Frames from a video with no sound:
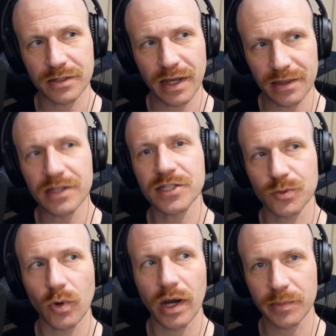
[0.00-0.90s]
And this is
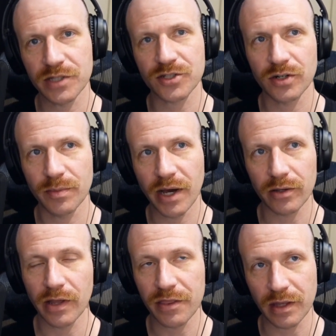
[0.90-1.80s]
why I'm concerned about
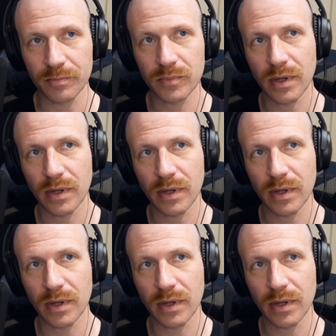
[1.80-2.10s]
lithium.